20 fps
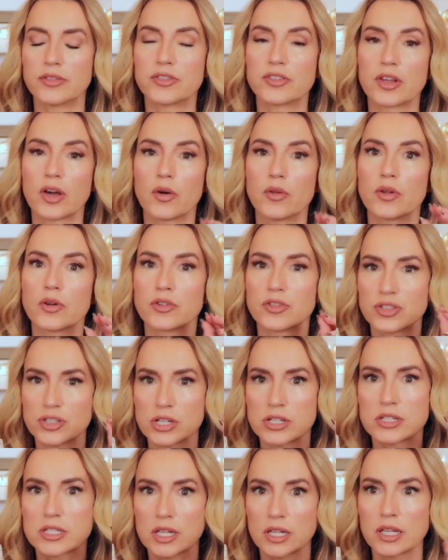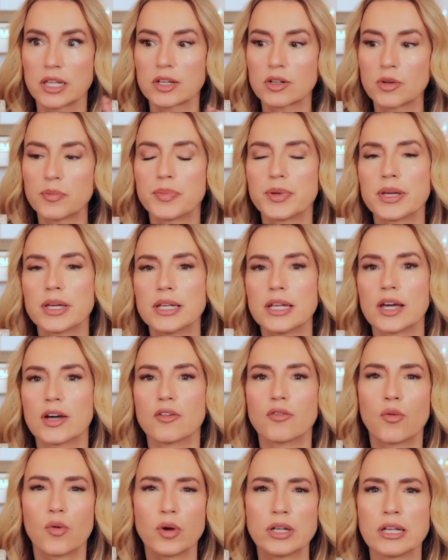So there's just a little bit
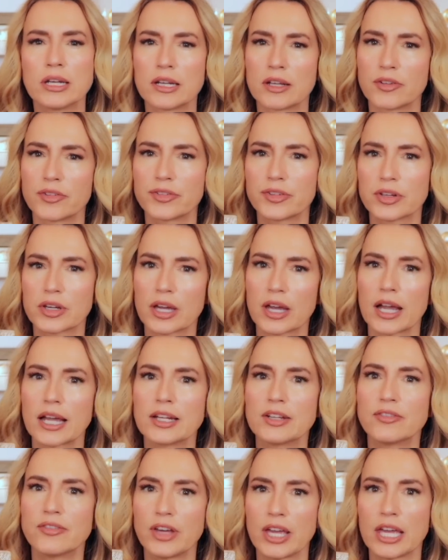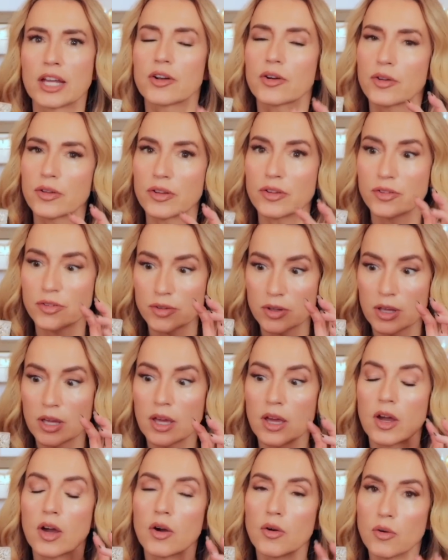of woodiness to kind of anchor this
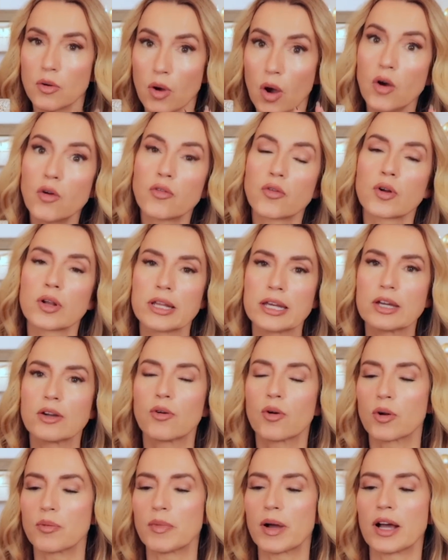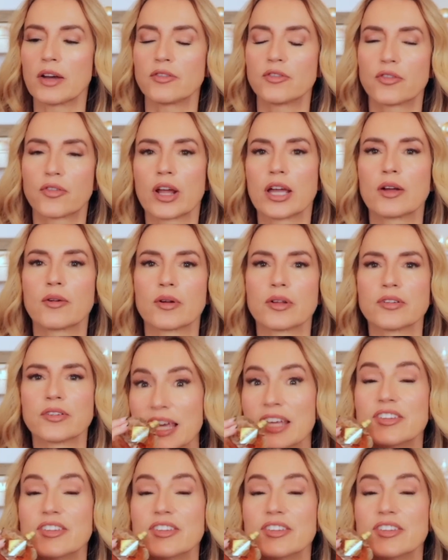overly gourmand fragrance.